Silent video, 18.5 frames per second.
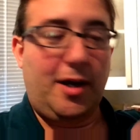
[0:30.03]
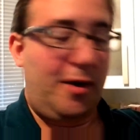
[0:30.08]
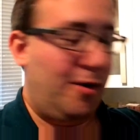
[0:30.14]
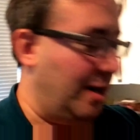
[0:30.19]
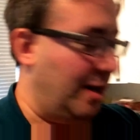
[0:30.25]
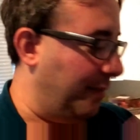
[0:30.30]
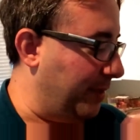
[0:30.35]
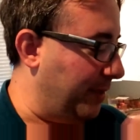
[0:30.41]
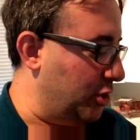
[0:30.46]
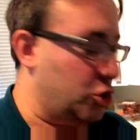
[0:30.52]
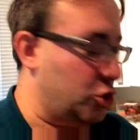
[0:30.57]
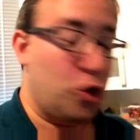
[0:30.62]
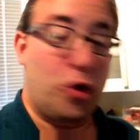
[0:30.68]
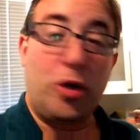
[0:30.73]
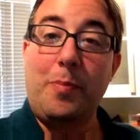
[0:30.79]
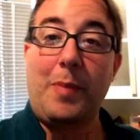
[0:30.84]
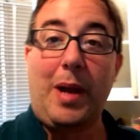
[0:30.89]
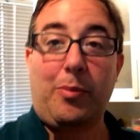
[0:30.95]
All right, I'm going to
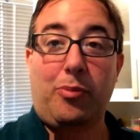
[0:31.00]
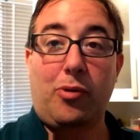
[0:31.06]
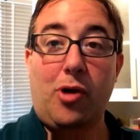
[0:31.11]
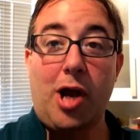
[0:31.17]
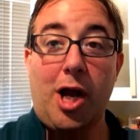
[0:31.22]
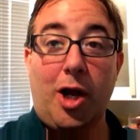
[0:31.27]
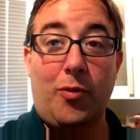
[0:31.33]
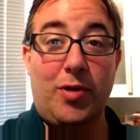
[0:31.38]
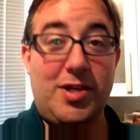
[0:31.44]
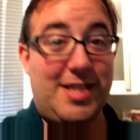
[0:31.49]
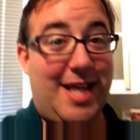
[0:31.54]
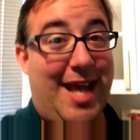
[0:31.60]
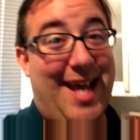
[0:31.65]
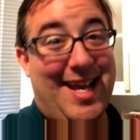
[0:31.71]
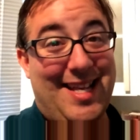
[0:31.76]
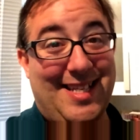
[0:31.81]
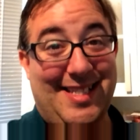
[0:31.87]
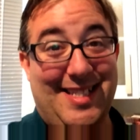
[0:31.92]
show you my progress
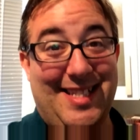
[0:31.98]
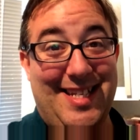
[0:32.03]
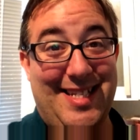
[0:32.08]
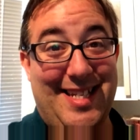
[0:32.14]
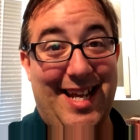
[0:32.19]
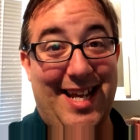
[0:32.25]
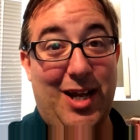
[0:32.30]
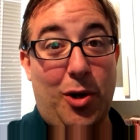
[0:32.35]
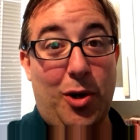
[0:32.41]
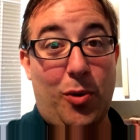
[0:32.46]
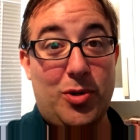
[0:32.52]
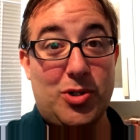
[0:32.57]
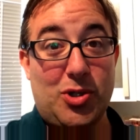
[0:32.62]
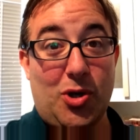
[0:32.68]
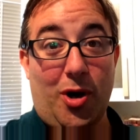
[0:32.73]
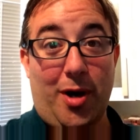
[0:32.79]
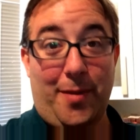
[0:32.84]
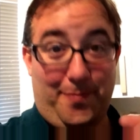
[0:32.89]
as the day
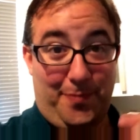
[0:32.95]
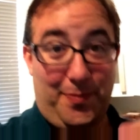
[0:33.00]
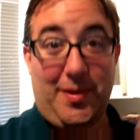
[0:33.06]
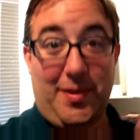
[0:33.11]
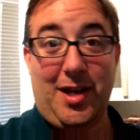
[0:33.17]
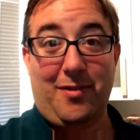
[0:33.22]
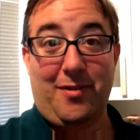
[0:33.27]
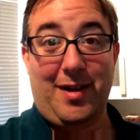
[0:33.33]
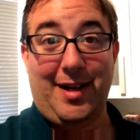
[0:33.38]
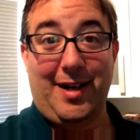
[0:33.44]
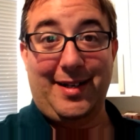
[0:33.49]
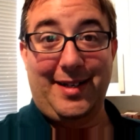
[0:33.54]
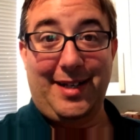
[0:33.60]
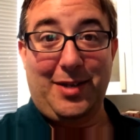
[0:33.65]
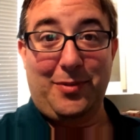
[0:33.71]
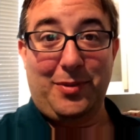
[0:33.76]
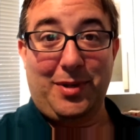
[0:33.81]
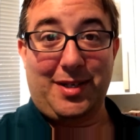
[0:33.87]
goes on. All right,
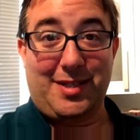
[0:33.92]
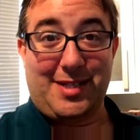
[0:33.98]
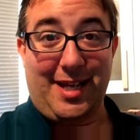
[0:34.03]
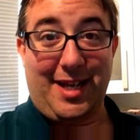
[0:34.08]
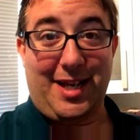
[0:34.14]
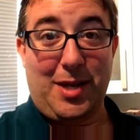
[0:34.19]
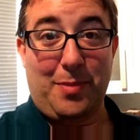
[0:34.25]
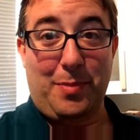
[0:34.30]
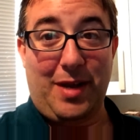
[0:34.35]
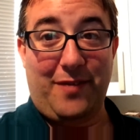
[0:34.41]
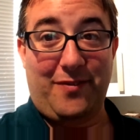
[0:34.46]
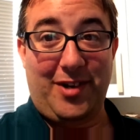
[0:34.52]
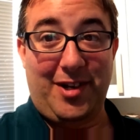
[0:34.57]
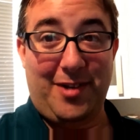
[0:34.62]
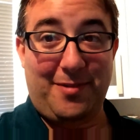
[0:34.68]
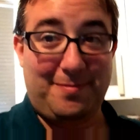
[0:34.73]
here we take care. Bye for now.